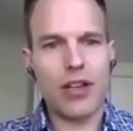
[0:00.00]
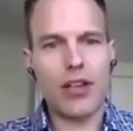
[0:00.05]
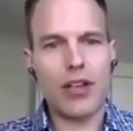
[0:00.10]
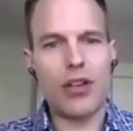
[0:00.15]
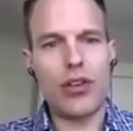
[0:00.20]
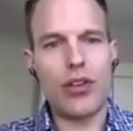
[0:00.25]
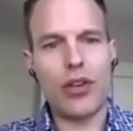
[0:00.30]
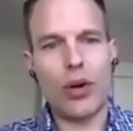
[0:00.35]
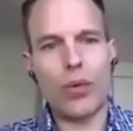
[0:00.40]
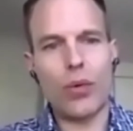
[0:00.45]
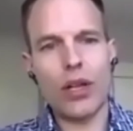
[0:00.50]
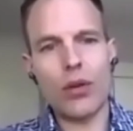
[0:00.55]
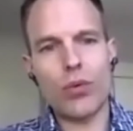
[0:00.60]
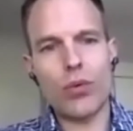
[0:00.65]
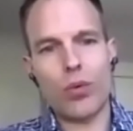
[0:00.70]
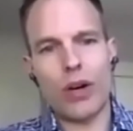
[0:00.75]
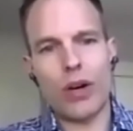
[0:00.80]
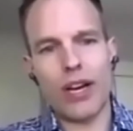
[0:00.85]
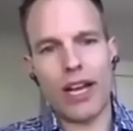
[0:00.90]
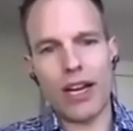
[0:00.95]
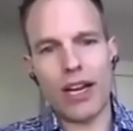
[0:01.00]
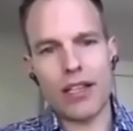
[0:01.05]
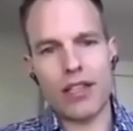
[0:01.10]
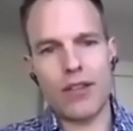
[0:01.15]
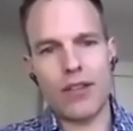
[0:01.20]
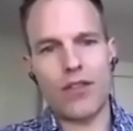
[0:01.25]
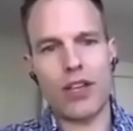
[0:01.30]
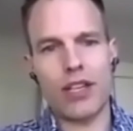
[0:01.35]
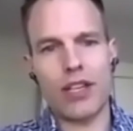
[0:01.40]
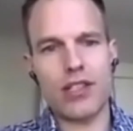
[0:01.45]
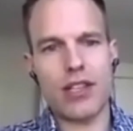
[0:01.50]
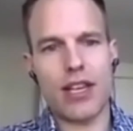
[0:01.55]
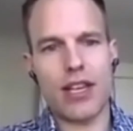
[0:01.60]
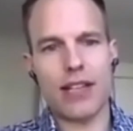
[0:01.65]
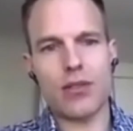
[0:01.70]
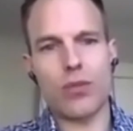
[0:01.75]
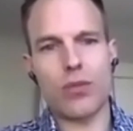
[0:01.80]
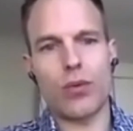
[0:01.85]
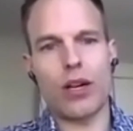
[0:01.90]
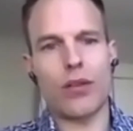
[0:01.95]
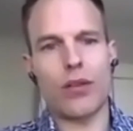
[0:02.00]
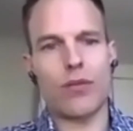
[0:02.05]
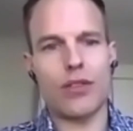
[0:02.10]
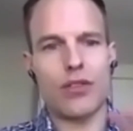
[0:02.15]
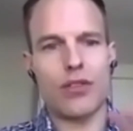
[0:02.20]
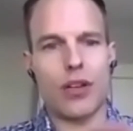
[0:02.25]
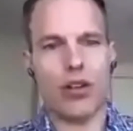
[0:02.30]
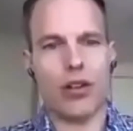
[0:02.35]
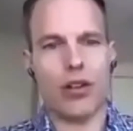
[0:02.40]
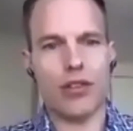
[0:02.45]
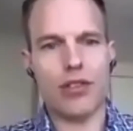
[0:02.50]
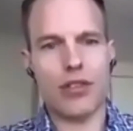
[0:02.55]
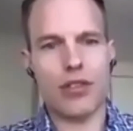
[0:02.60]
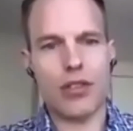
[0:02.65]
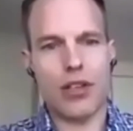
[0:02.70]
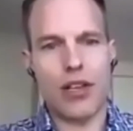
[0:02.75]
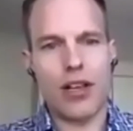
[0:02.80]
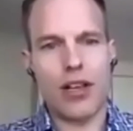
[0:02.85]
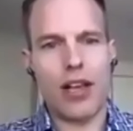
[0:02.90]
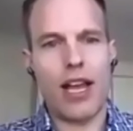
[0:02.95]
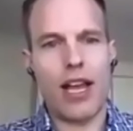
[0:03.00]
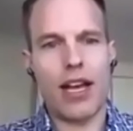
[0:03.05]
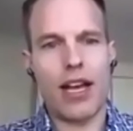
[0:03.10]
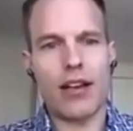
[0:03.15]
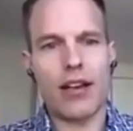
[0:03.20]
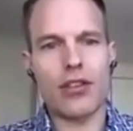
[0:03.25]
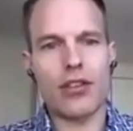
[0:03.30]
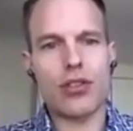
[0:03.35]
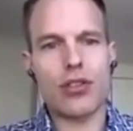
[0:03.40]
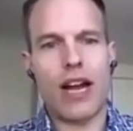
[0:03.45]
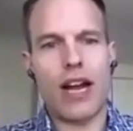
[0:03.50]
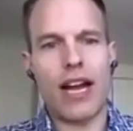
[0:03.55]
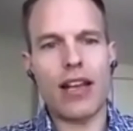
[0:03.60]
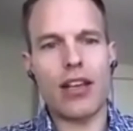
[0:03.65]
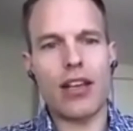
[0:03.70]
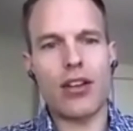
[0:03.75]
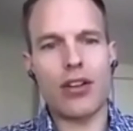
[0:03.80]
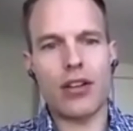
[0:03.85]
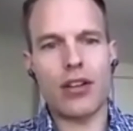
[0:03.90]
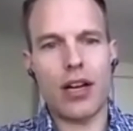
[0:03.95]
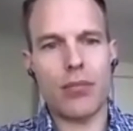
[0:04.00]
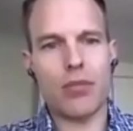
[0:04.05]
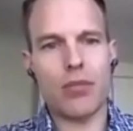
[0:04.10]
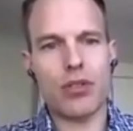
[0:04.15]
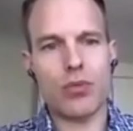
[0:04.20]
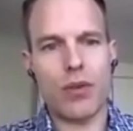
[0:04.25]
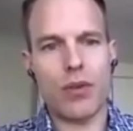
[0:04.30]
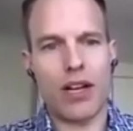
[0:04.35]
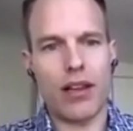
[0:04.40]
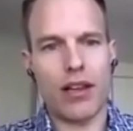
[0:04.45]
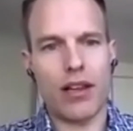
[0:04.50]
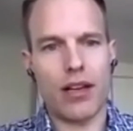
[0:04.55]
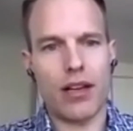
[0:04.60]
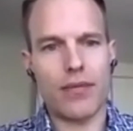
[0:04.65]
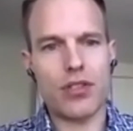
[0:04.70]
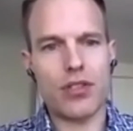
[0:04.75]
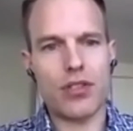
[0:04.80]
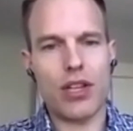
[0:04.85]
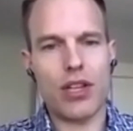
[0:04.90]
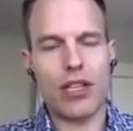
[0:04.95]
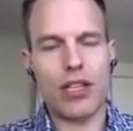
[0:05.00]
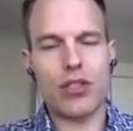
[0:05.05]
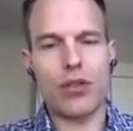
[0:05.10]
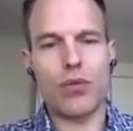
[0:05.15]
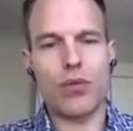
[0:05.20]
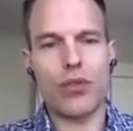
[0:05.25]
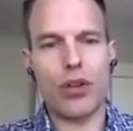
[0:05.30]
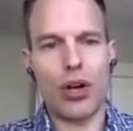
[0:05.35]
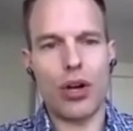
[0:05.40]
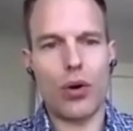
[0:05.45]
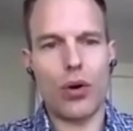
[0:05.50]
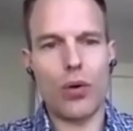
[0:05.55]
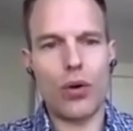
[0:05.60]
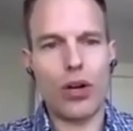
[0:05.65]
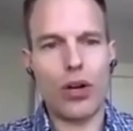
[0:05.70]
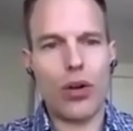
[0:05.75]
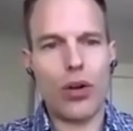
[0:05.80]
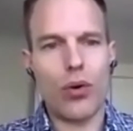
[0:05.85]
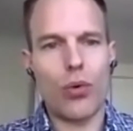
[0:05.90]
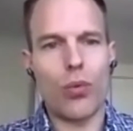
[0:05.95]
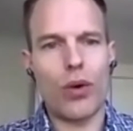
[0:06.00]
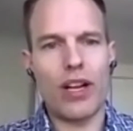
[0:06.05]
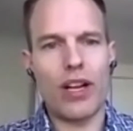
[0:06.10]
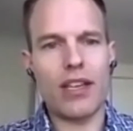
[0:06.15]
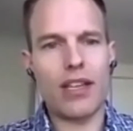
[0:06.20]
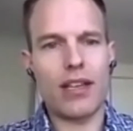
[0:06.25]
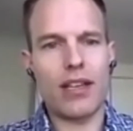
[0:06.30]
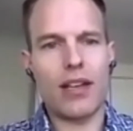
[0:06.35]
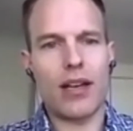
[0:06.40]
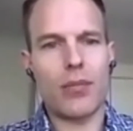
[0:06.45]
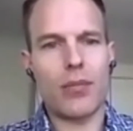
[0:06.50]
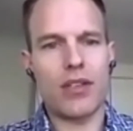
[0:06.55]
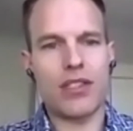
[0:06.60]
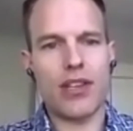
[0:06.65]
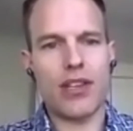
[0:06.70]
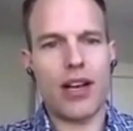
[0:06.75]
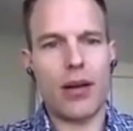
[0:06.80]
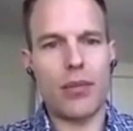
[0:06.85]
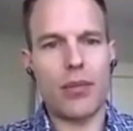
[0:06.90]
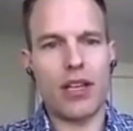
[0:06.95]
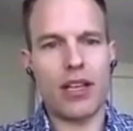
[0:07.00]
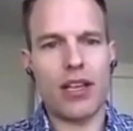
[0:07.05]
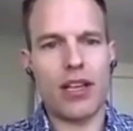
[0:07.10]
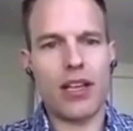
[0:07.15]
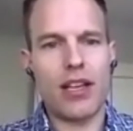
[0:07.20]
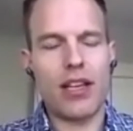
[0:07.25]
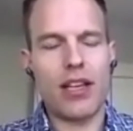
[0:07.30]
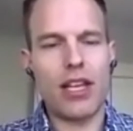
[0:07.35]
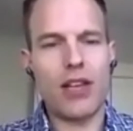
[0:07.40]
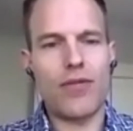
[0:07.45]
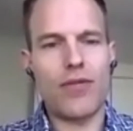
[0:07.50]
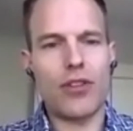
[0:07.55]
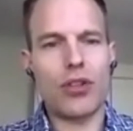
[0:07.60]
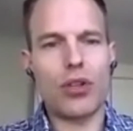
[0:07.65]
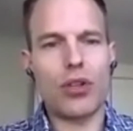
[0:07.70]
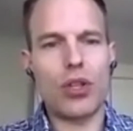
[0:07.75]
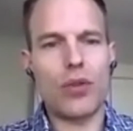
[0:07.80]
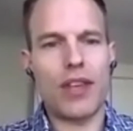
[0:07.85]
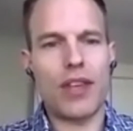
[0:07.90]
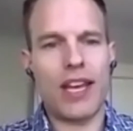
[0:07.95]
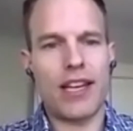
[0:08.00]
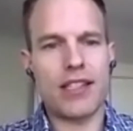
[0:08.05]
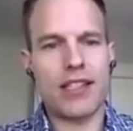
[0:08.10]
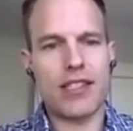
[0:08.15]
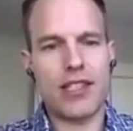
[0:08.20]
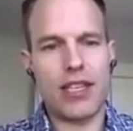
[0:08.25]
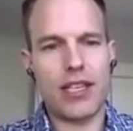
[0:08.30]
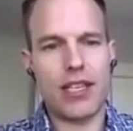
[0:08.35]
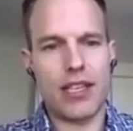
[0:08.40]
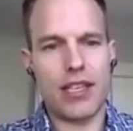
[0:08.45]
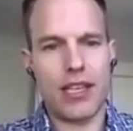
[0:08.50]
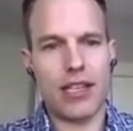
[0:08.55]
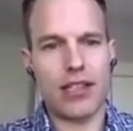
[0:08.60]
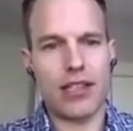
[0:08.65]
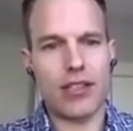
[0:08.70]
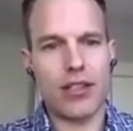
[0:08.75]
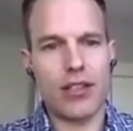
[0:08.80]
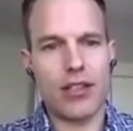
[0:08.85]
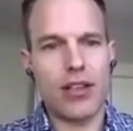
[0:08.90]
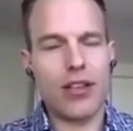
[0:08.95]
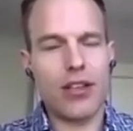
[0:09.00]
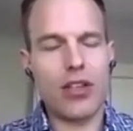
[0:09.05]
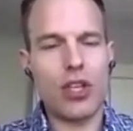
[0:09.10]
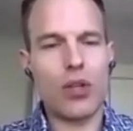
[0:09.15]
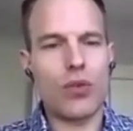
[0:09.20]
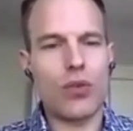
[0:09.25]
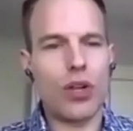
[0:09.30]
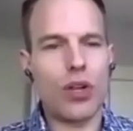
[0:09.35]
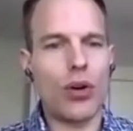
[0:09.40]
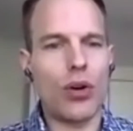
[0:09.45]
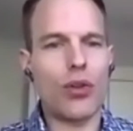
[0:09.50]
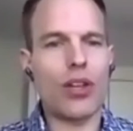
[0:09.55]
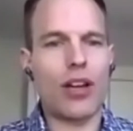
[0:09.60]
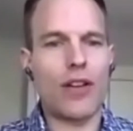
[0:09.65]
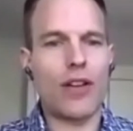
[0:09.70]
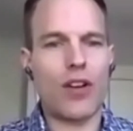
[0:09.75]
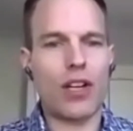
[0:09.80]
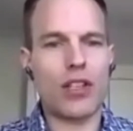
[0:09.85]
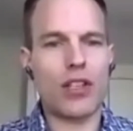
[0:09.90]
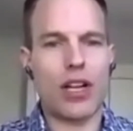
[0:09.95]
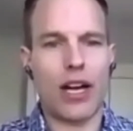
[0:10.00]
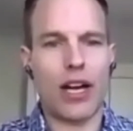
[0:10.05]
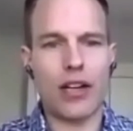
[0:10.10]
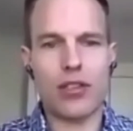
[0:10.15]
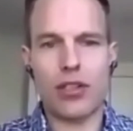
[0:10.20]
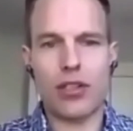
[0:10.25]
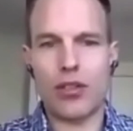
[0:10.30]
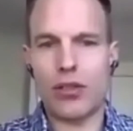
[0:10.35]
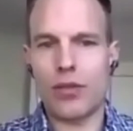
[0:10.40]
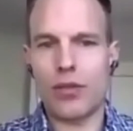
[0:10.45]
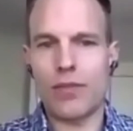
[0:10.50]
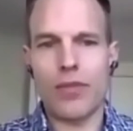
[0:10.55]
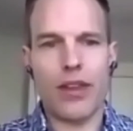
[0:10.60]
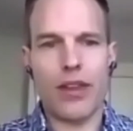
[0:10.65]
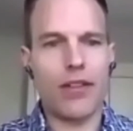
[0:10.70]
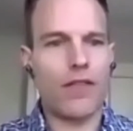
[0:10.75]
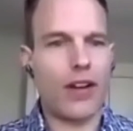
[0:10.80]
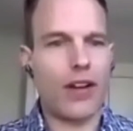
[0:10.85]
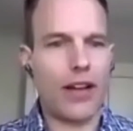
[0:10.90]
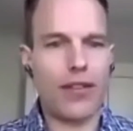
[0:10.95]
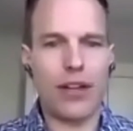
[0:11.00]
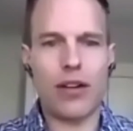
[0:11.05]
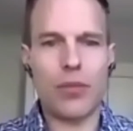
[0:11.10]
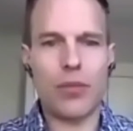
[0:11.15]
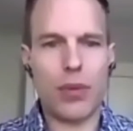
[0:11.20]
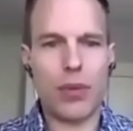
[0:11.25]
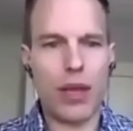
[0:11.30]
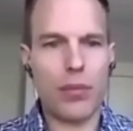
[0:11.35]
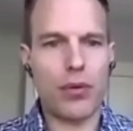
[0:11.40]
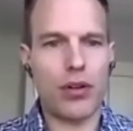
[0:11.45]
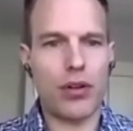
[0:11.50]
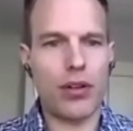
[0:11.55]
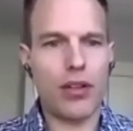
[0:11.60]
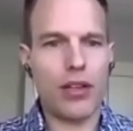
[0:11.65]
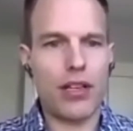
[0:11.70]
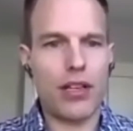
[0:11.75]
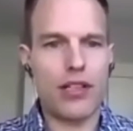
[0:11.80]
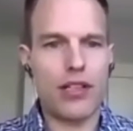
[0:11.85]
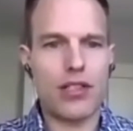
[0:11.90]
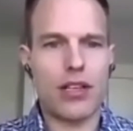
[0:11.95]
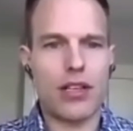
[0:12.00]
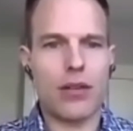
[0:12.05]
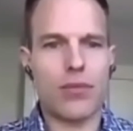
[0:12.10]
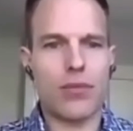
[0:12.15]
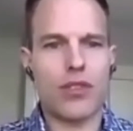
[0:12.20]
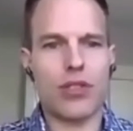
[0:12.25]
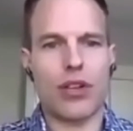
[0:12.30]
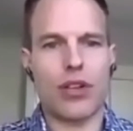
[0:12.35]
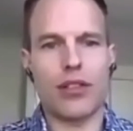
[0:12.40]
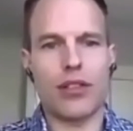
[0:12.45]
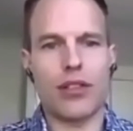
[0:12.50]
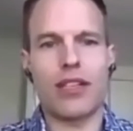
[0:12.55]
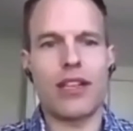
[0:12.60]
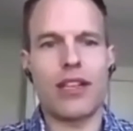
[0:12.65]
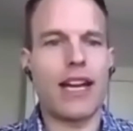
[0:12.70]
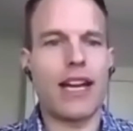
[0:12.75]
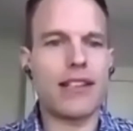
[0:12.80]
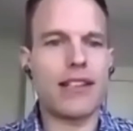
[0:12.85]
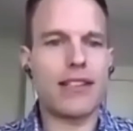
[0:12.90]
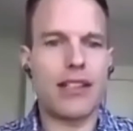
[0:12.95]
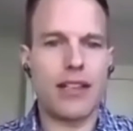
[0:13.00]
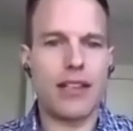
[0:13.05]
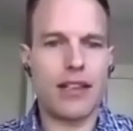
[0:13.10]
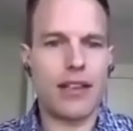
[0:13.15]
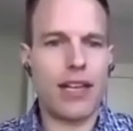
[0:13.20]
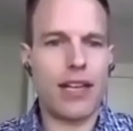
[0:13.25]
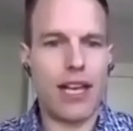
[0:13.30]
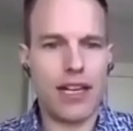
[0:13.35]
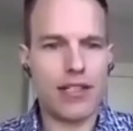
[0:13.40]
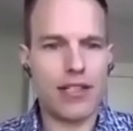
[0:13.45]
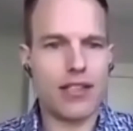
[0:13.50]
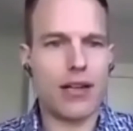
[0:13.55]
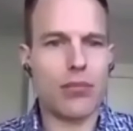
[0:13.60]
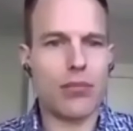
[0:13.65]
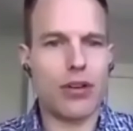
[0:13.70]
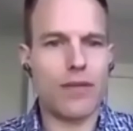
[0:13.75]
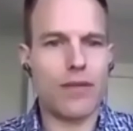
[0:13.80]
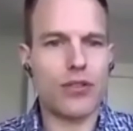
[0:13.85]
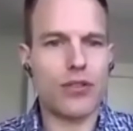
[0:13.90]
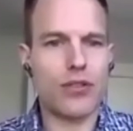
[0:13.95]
knowing what activities gets what results and tracking your numbers well enough so that you know what income is coming, even though you can't see it yet. You know that if I talk to 500 people is going to result in X number of